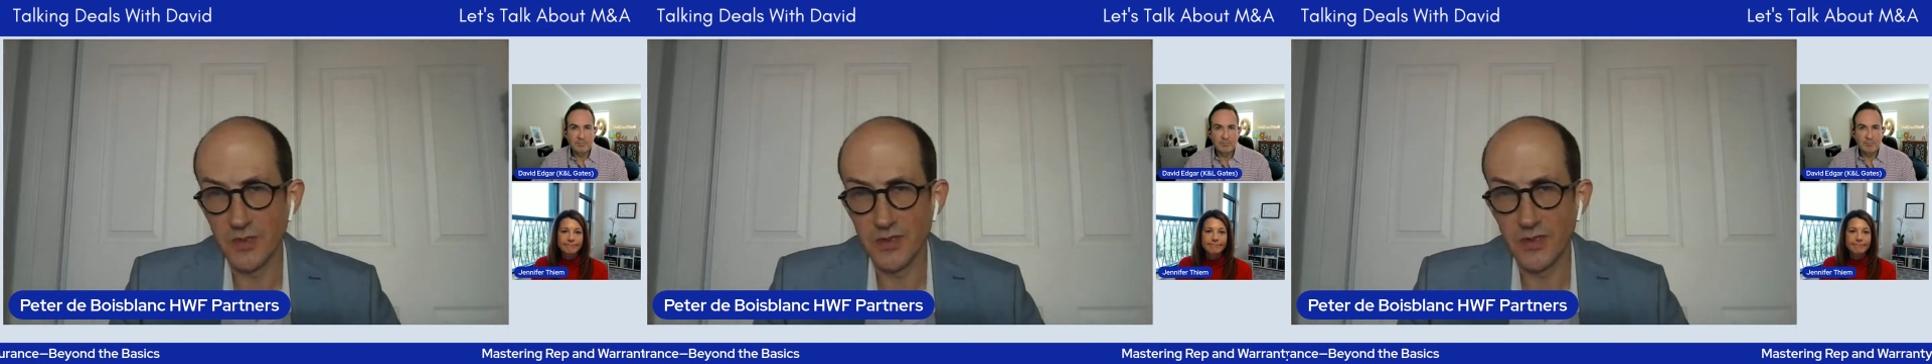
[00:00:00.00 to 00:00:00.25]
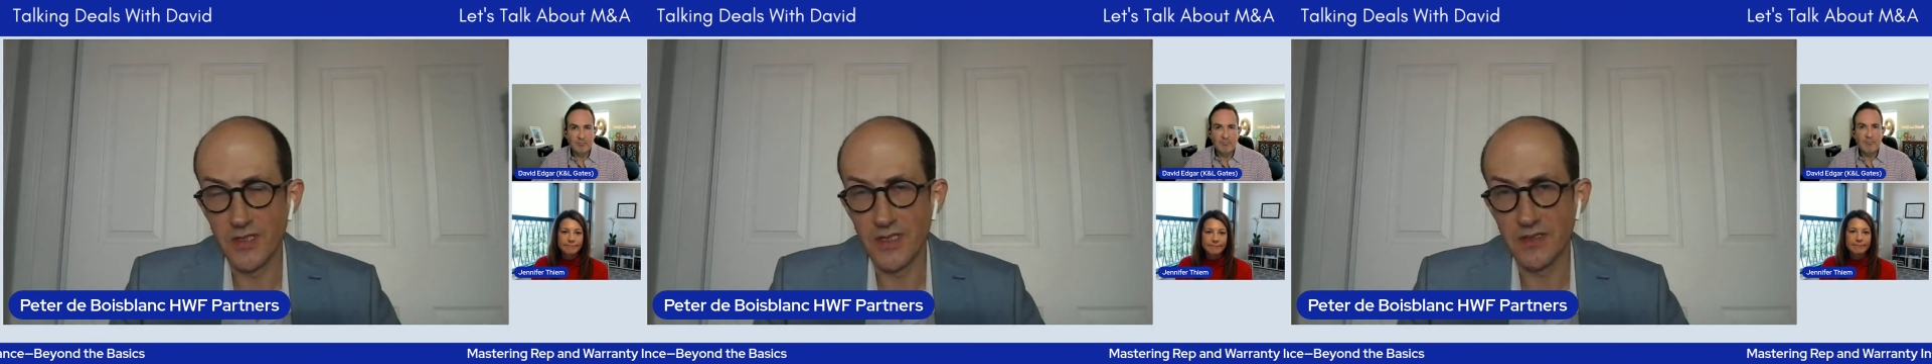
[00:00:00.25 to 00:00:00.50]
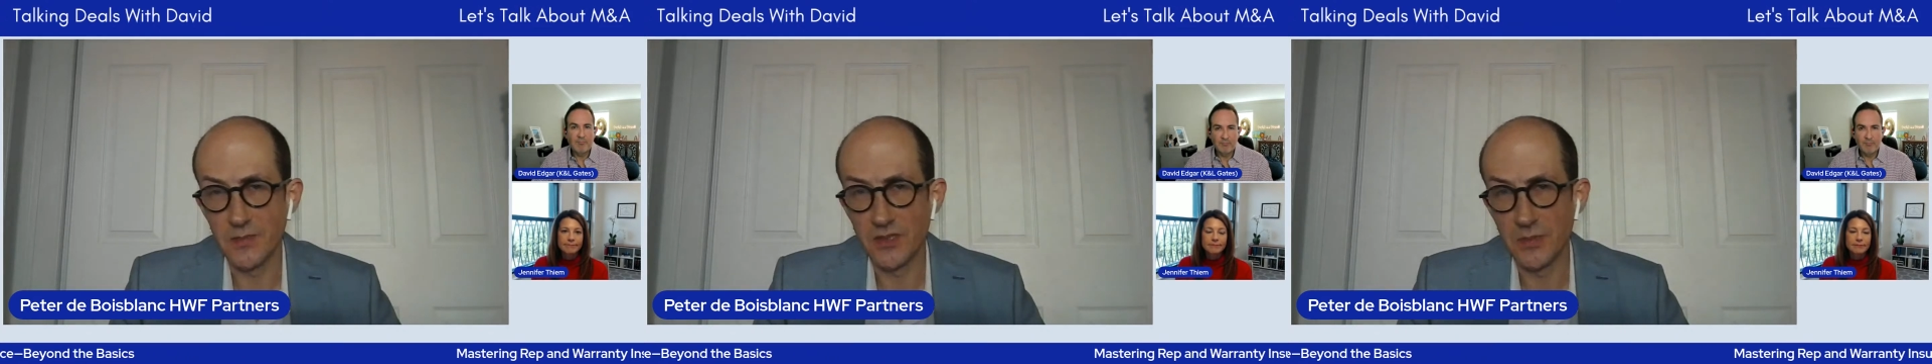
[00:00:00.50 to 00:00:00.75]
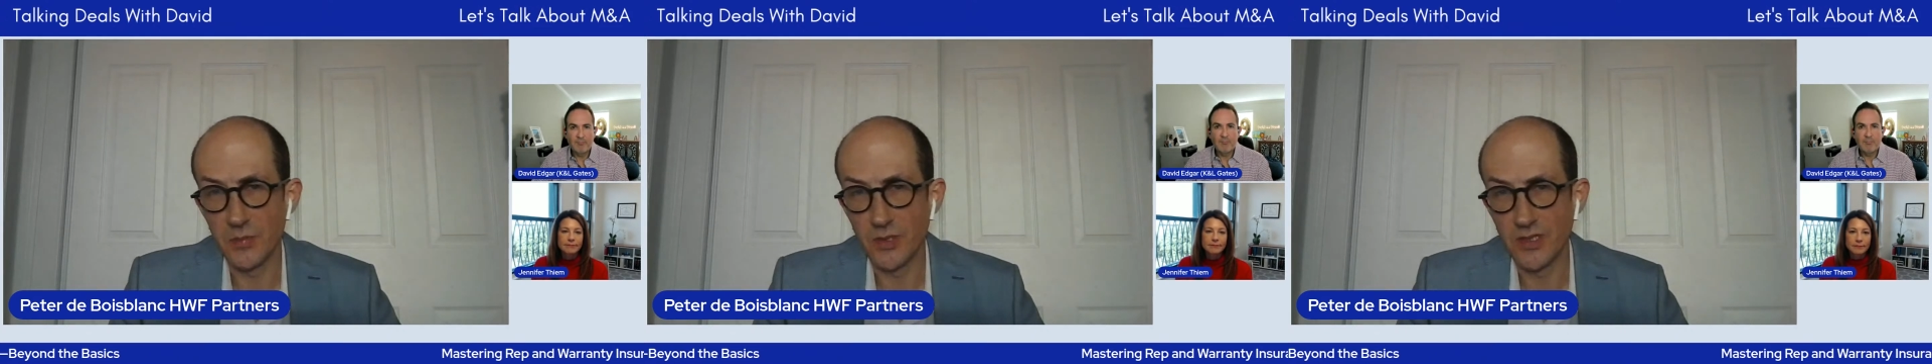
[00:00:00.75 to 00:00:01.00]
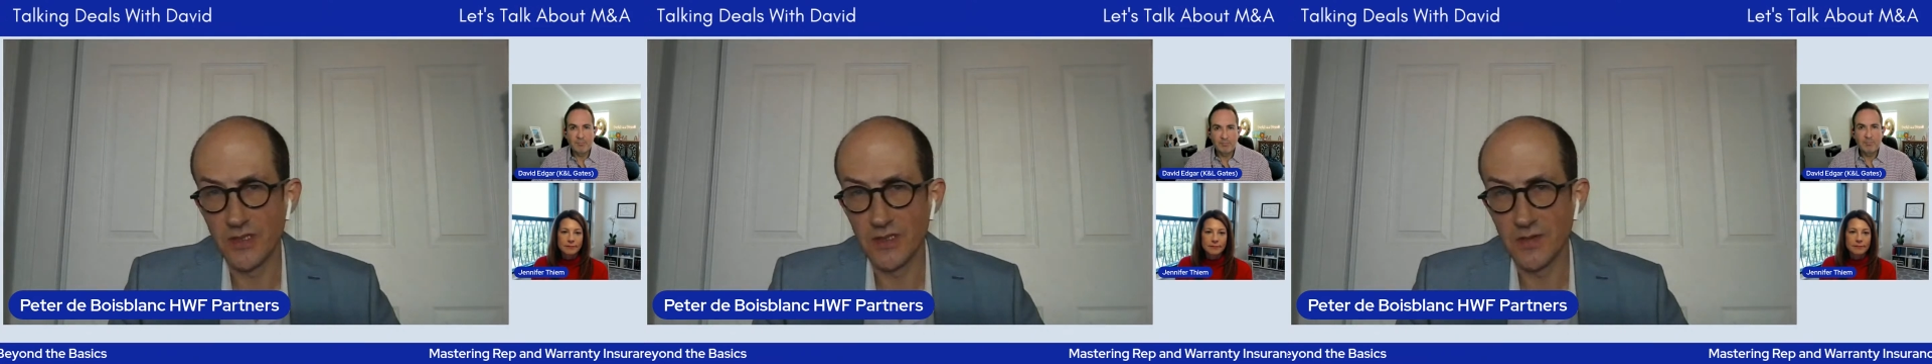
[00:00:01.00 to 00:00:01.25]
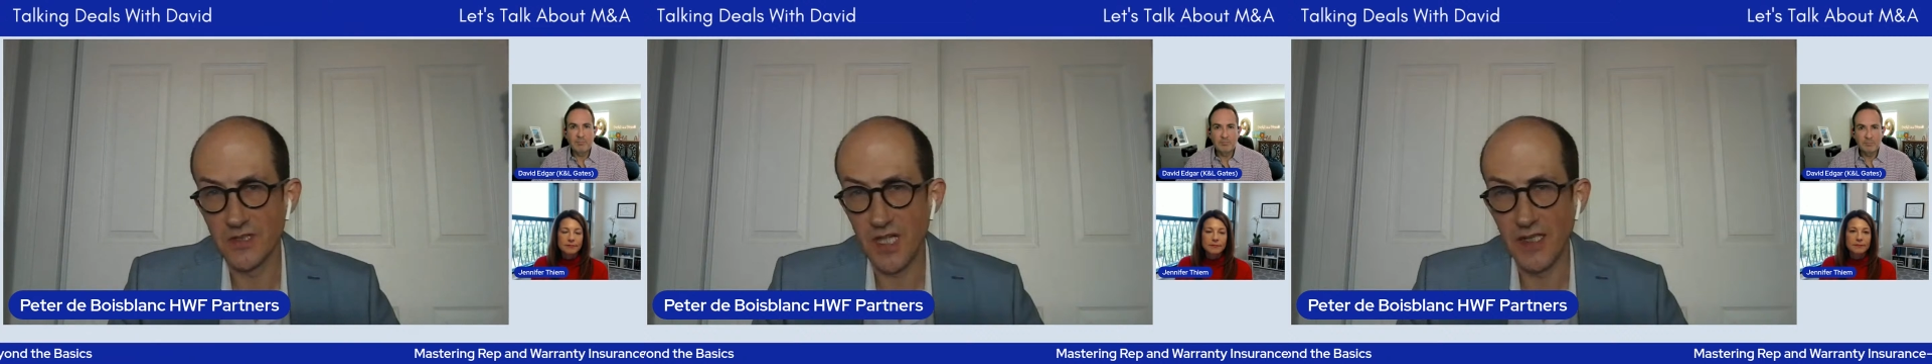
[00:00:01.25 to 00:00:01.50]
but turned out to be
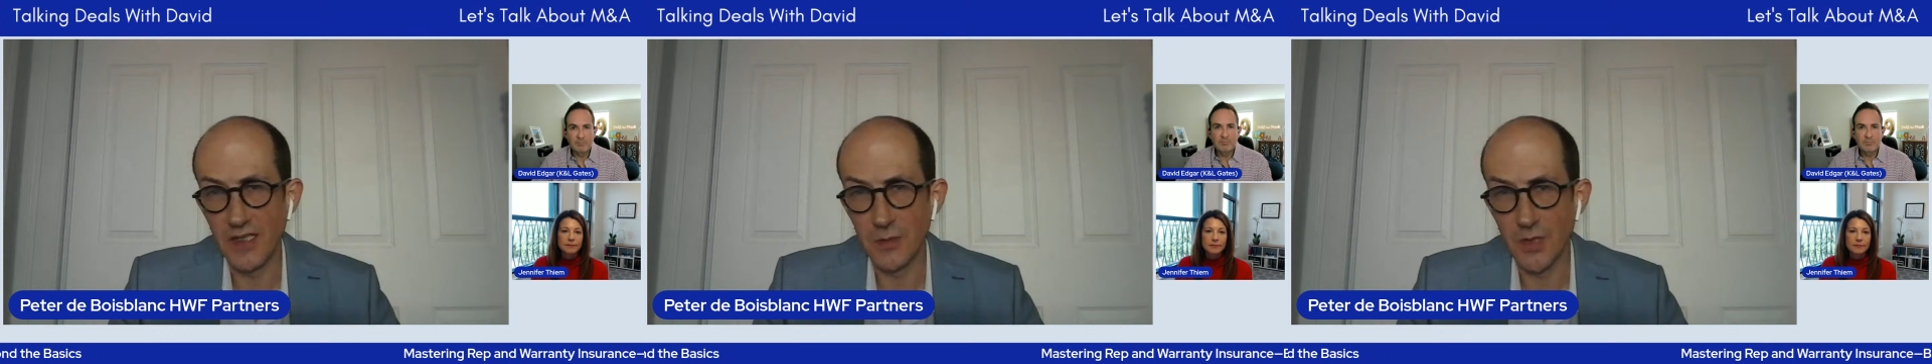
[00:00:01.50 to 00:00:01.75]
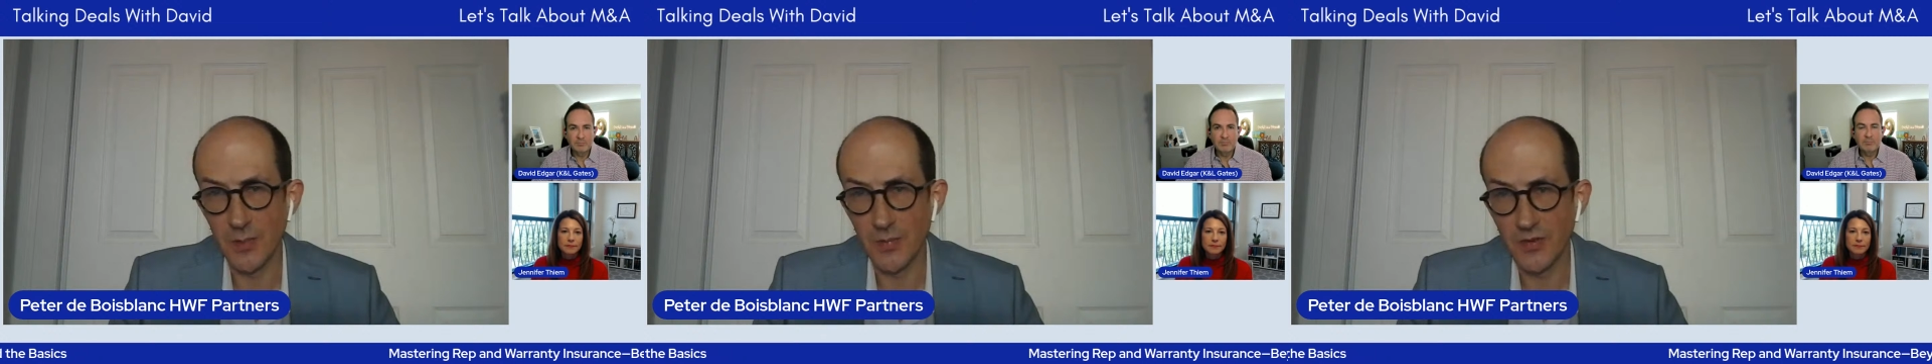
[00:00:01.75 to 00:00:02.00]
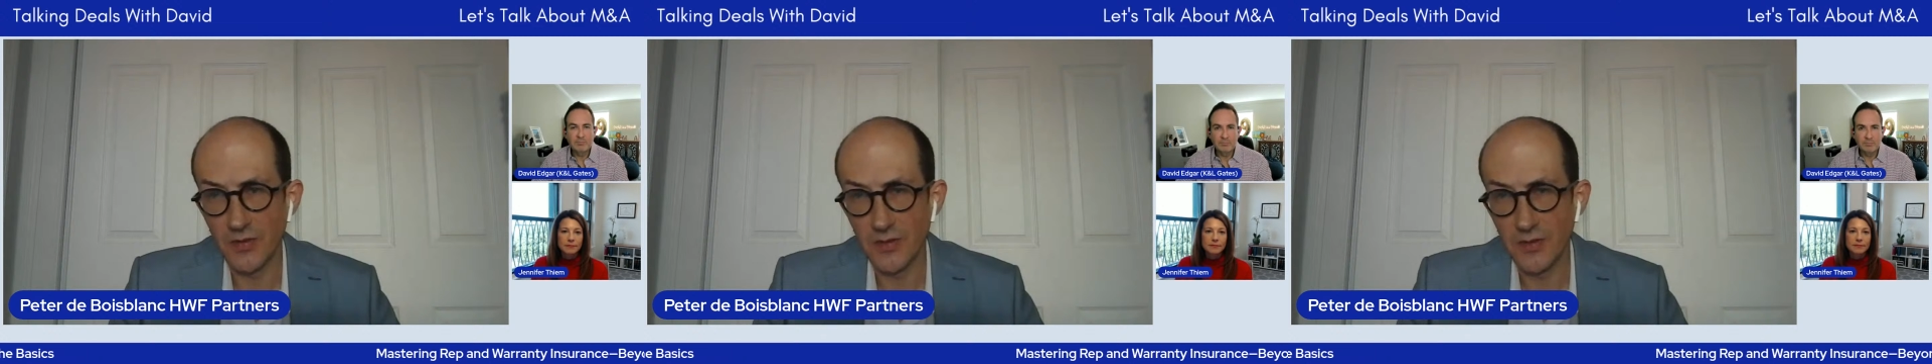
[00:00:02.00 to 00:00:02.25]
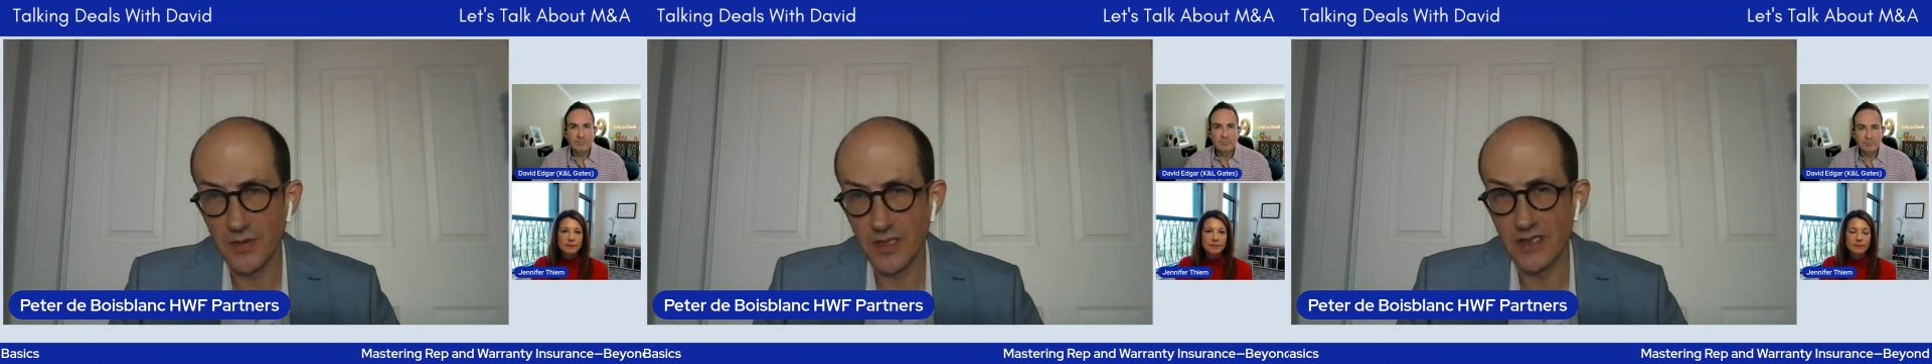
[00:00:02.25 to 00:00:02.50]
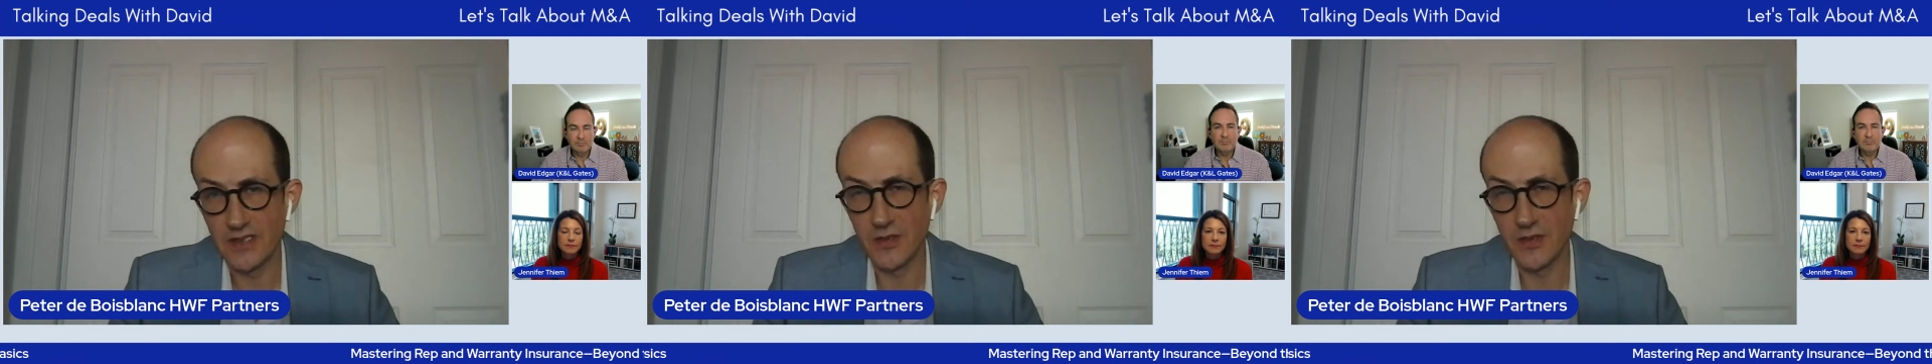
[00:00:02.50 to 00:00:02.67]
breaches of signing reps, right?